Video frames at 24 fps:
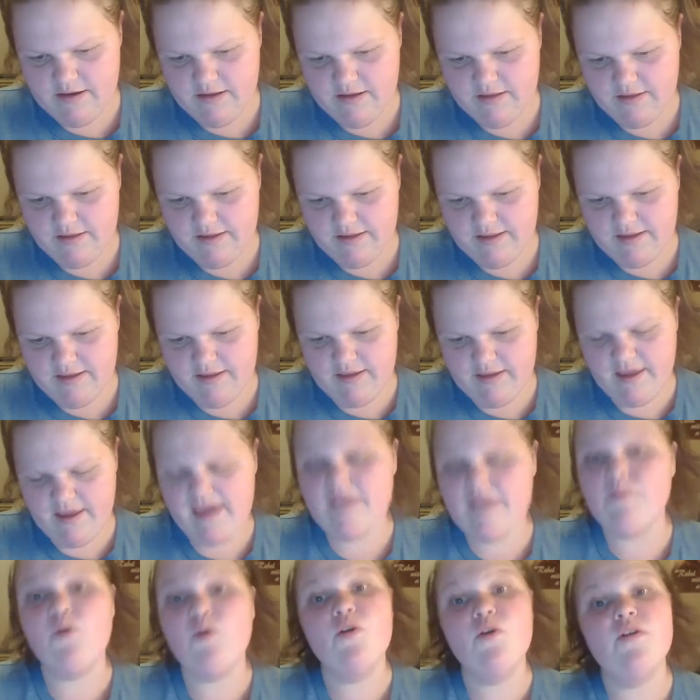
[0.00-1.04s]
It's like
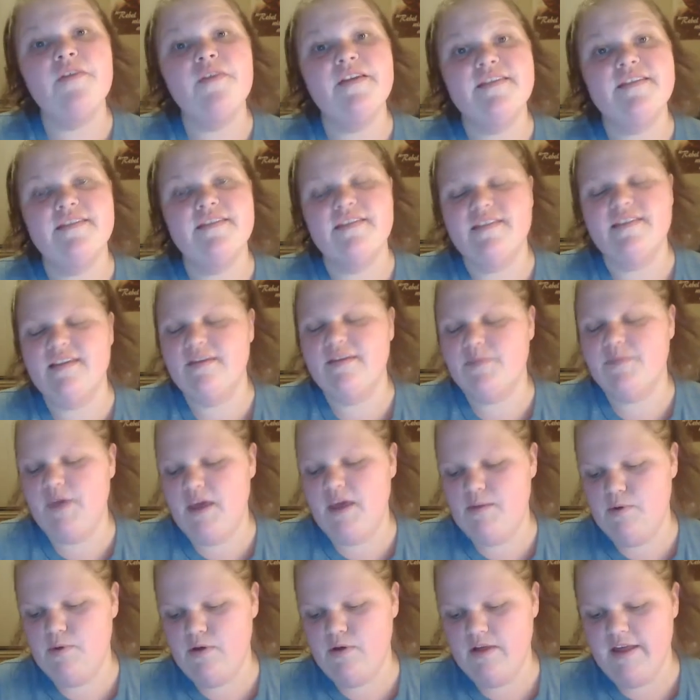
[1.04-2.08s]
Cable. That's his name,
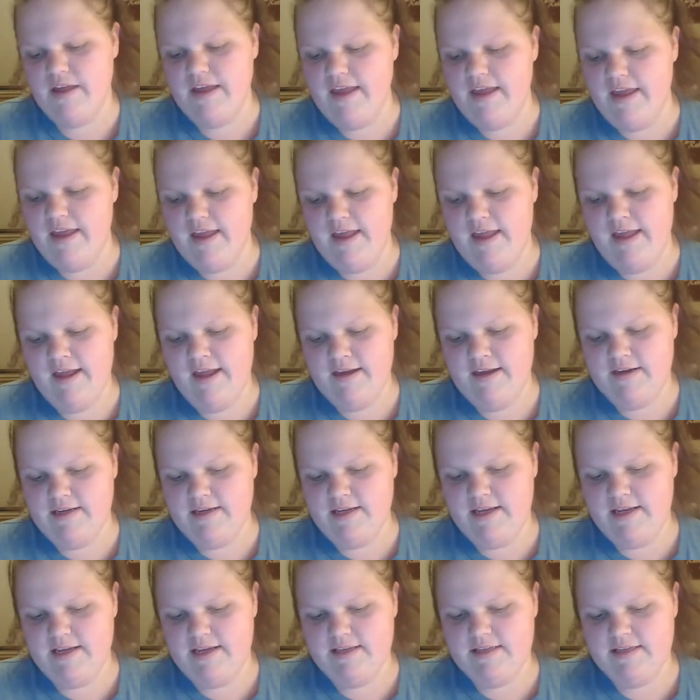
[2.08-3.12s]
Cable. And
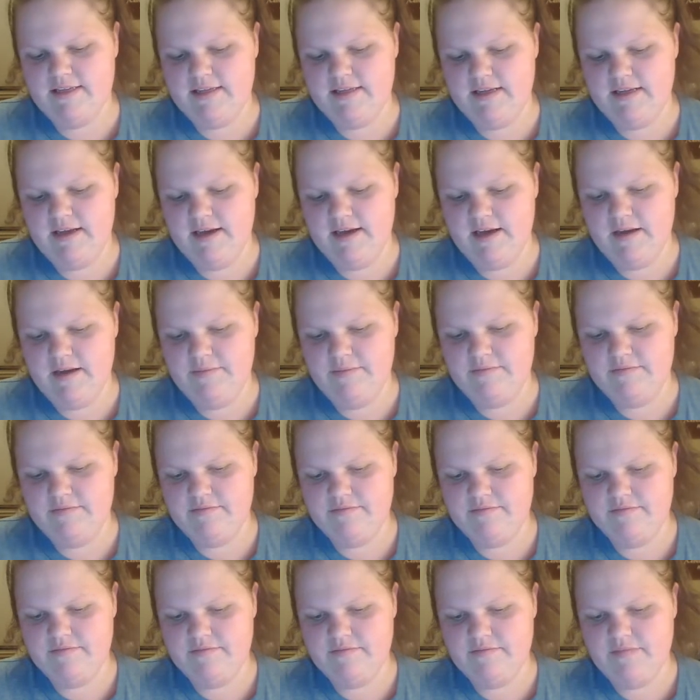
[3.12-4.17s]
it's, and
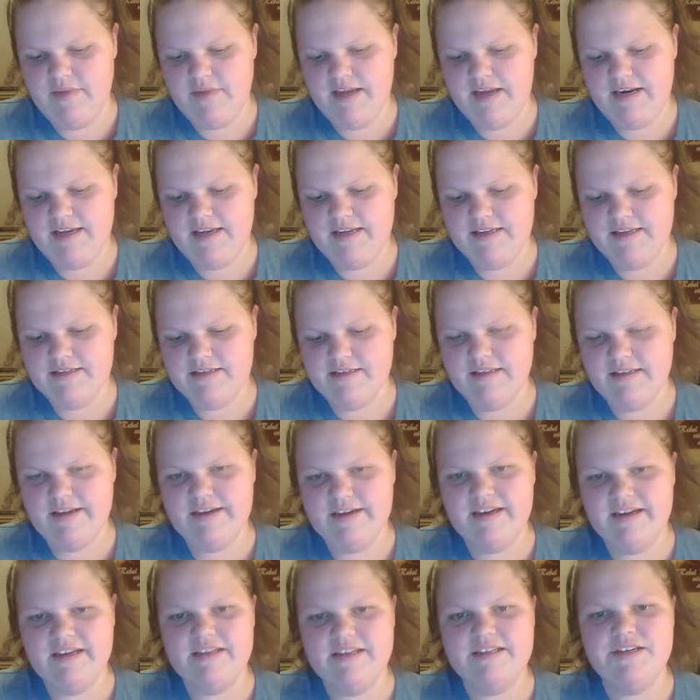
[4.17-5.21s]
he's like
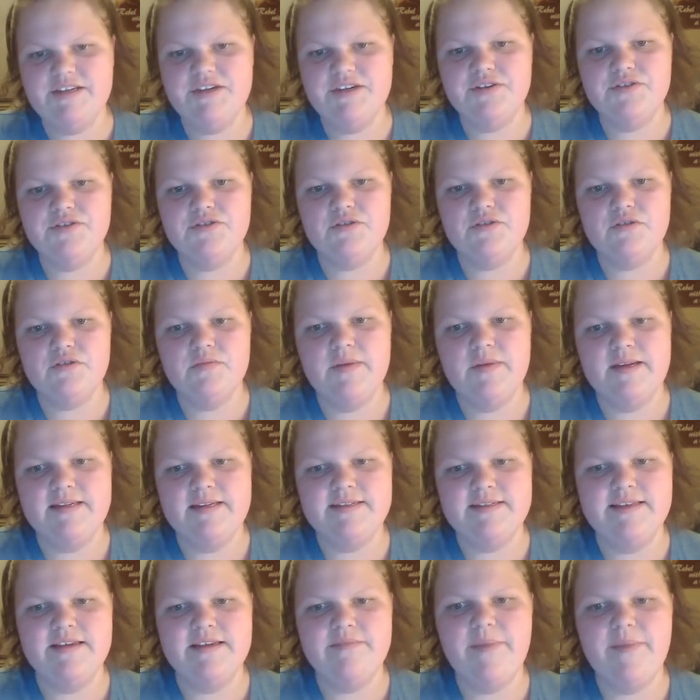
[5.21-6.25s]
19 years old, but he
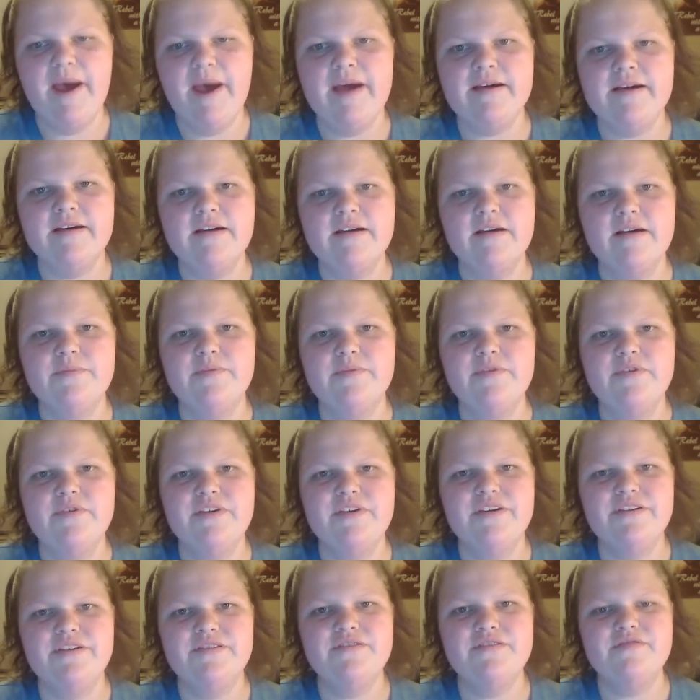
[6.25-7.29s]
stayed back a couple of
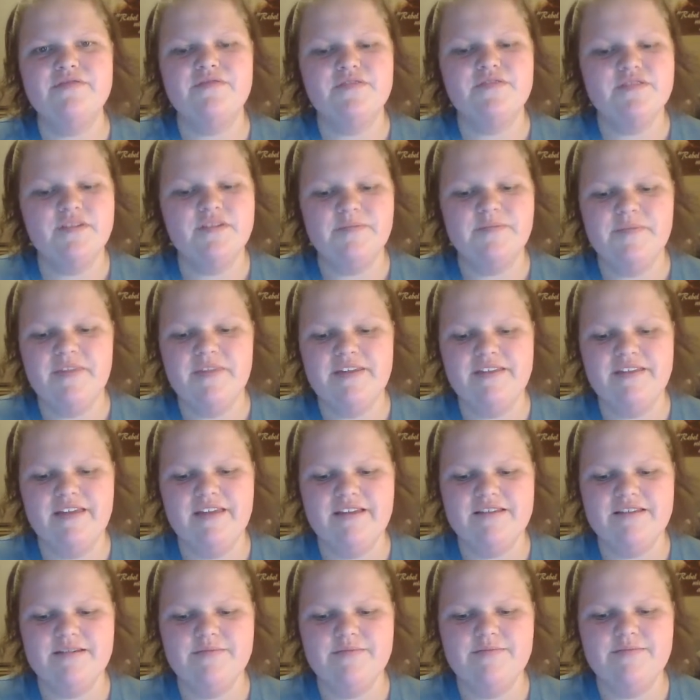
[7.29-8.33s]
years for something,
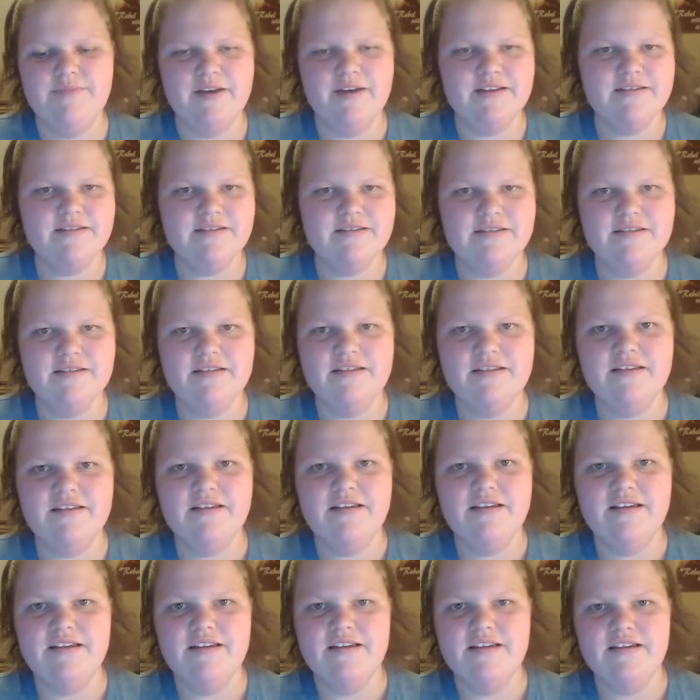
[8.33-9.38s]
like to bust,
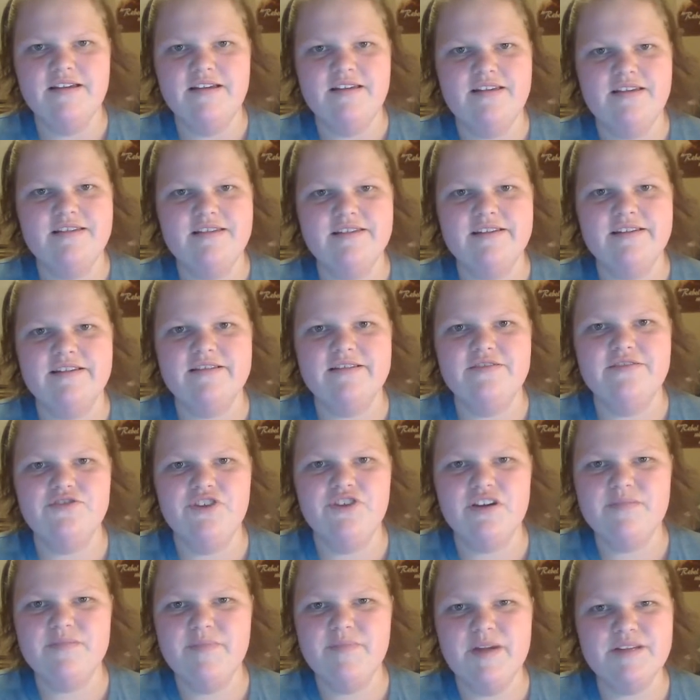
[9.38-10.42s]
he's like a
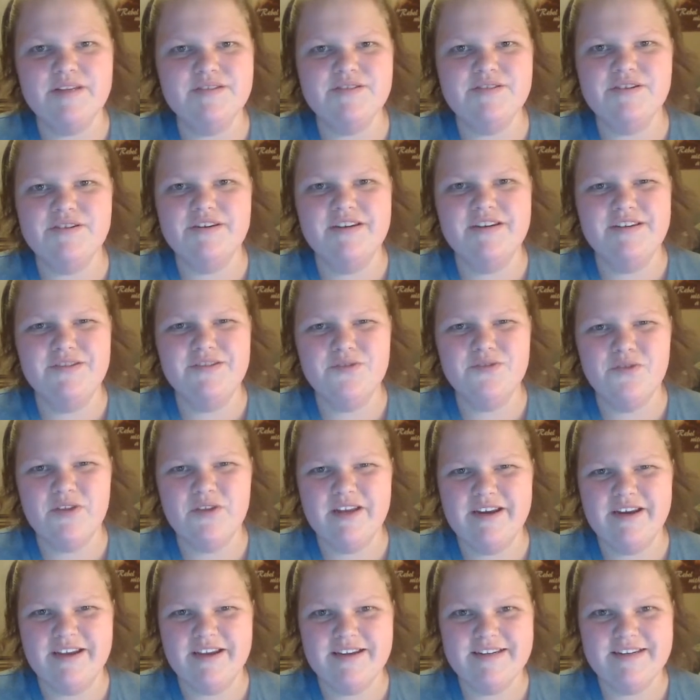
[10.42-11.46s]
drug buster, and he's
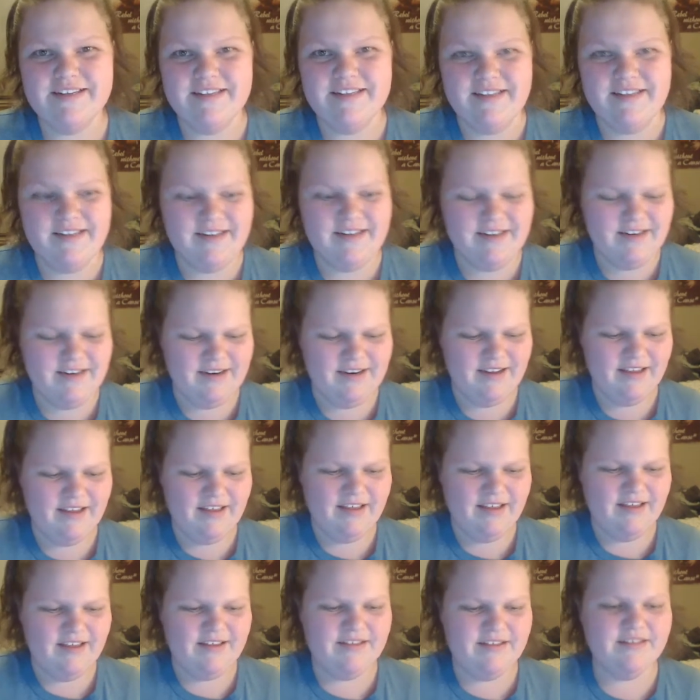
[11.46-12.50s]
only 19, and
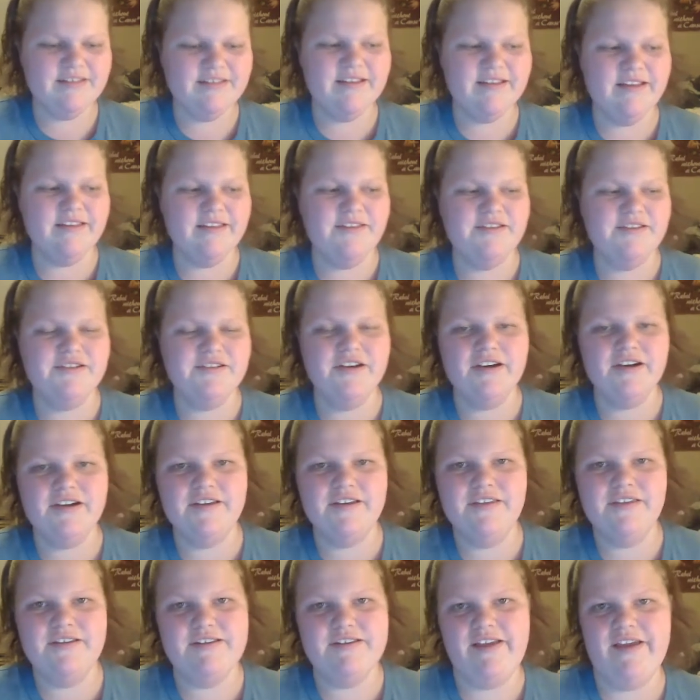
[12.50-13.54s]
he's like the talk
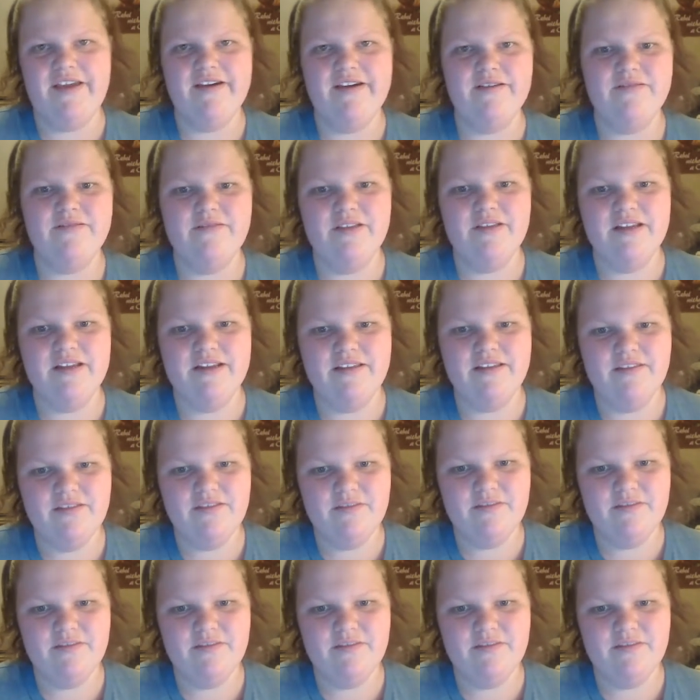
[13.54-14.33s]
of the town in his